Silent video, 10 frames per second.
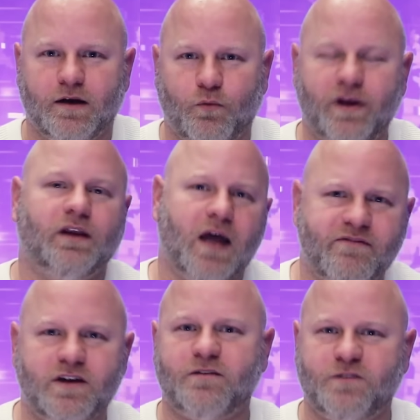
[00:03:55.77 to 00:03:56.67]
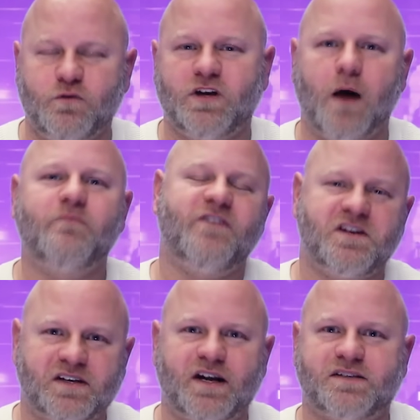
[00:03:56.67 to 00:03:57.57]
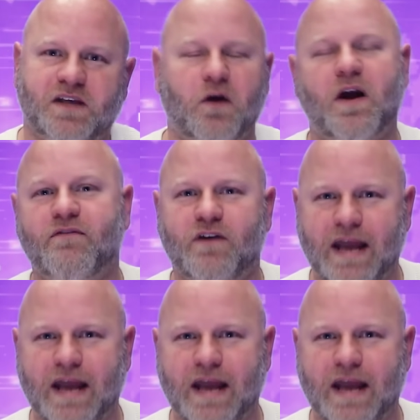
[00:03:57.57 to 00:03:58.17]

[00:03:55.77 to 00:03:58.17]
We'd love it if you'd come visit us here every